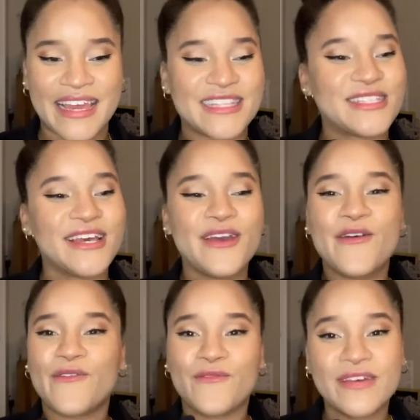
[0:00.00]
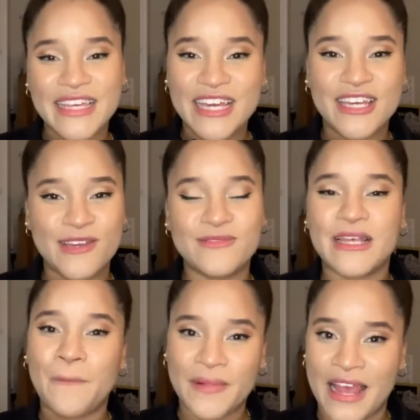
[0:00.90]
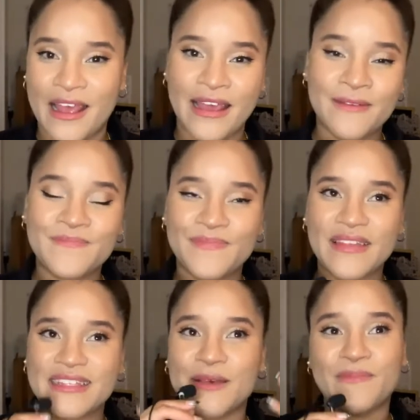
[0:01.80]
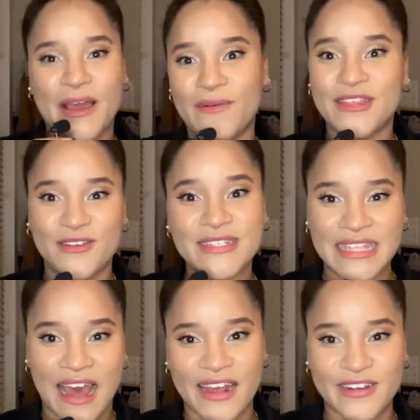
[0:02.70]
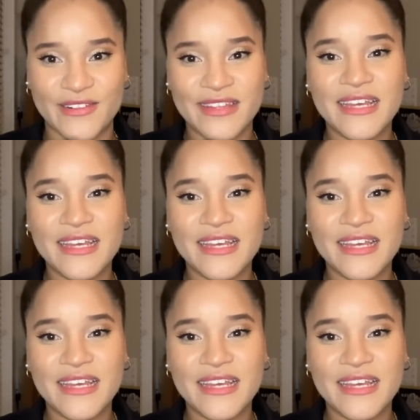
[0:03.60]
it's really cute to play with your style.